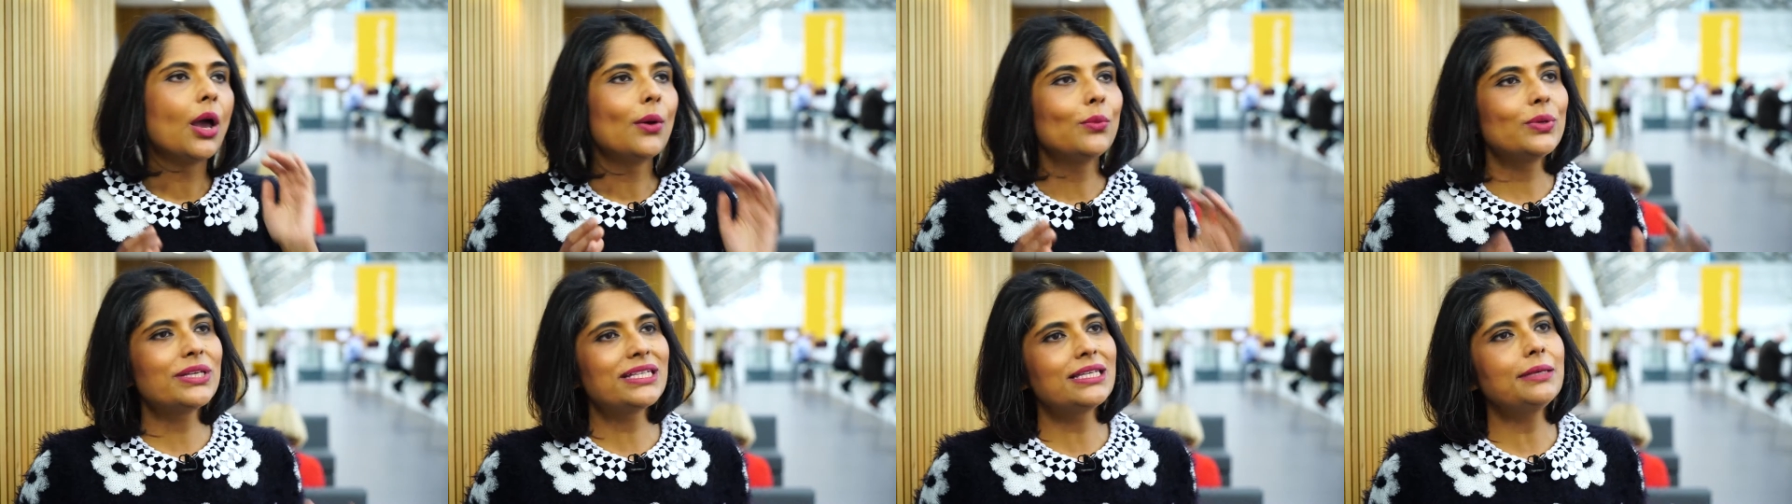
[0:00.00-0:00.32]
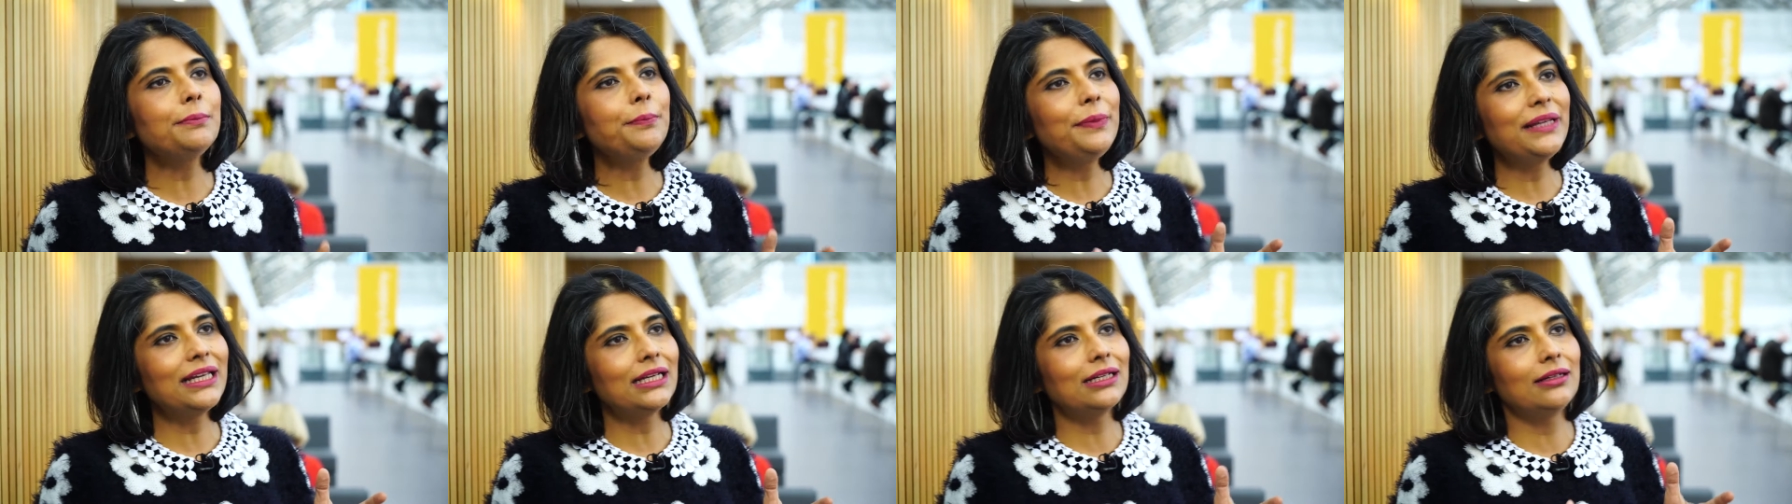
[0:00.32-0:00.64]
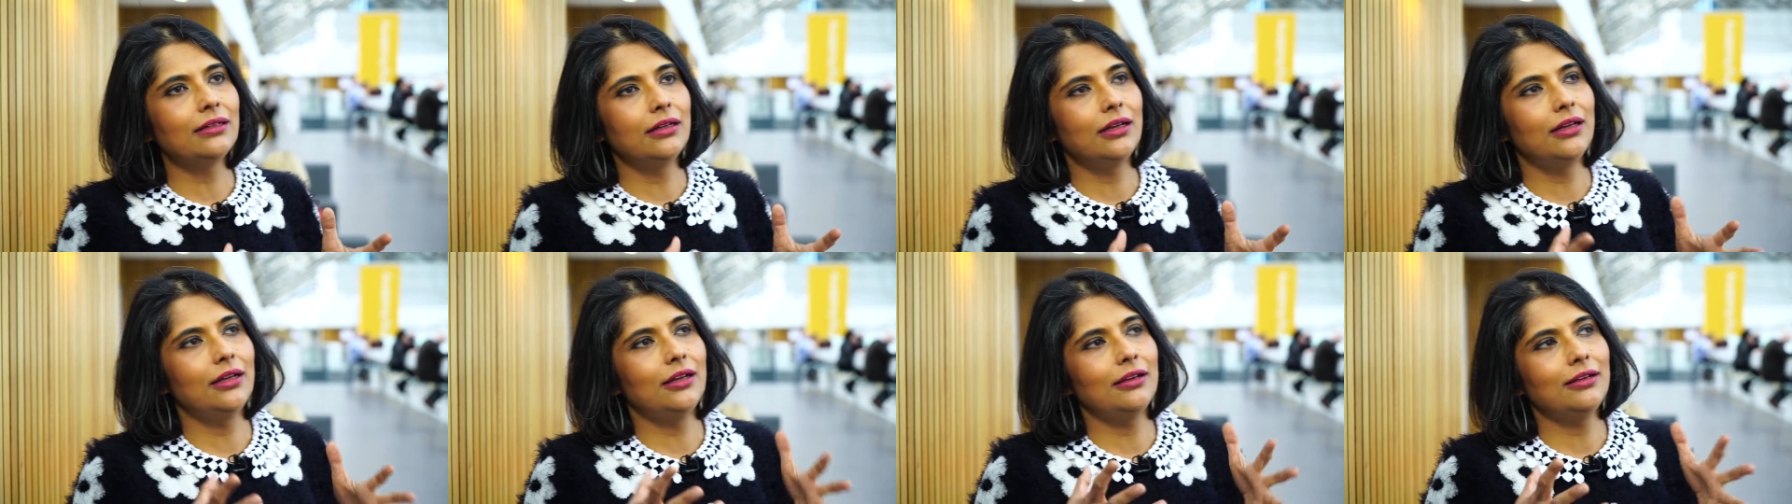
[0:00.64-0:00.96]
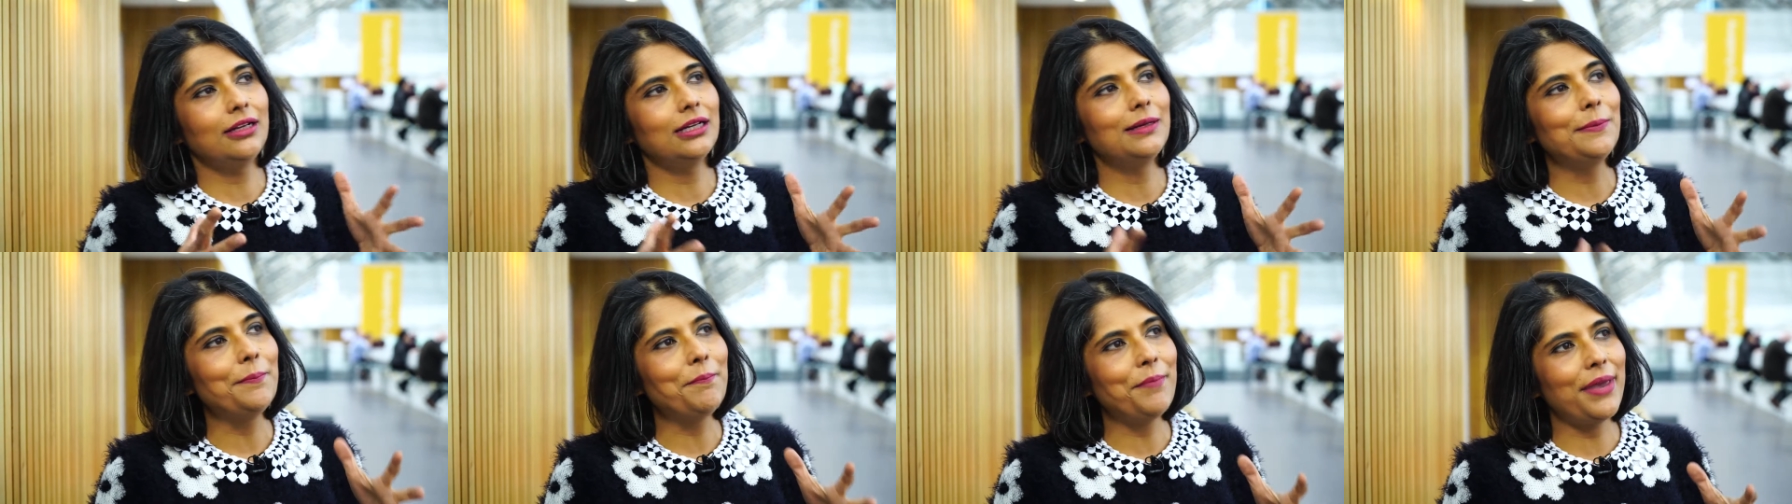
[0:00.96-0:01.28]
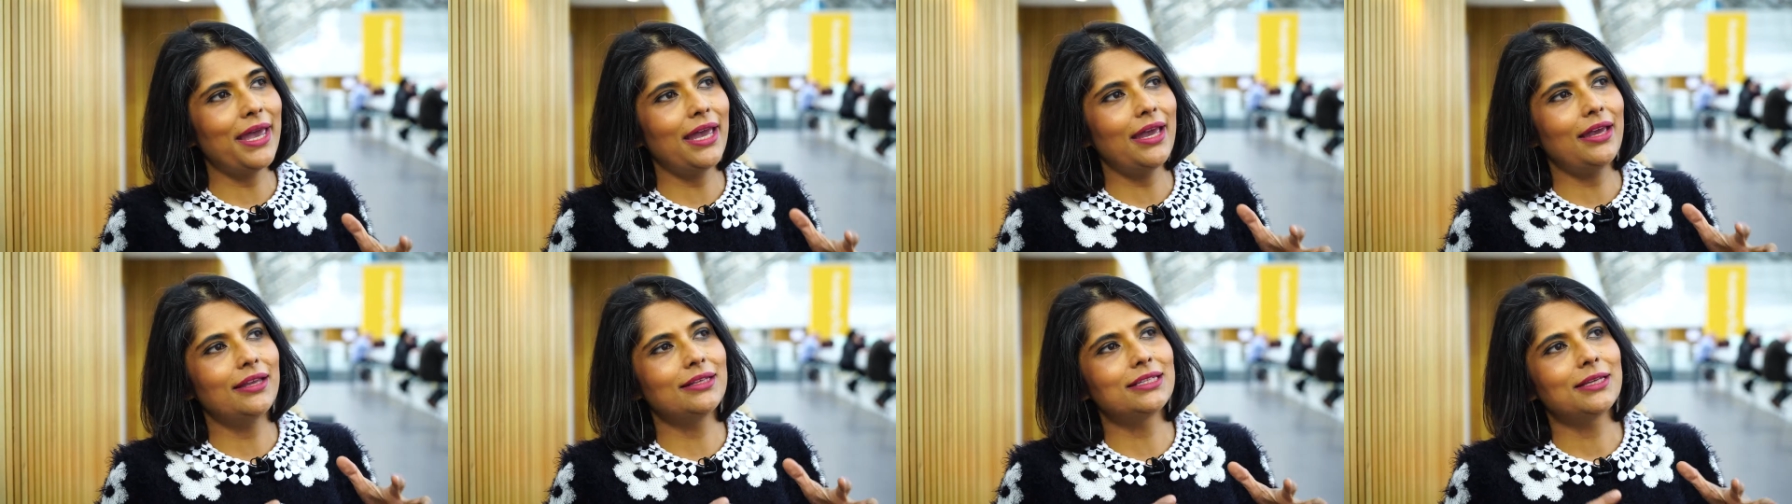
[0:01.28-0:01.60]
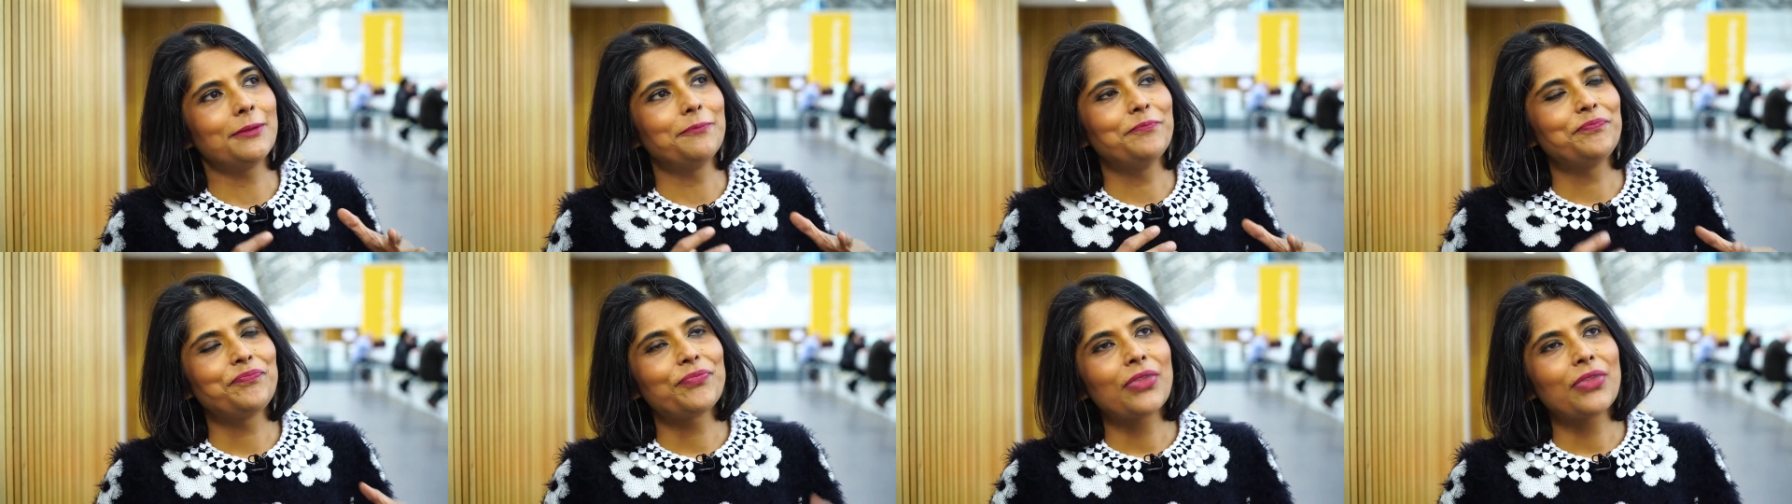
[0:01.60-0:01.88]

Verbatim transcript: We simply uh, compared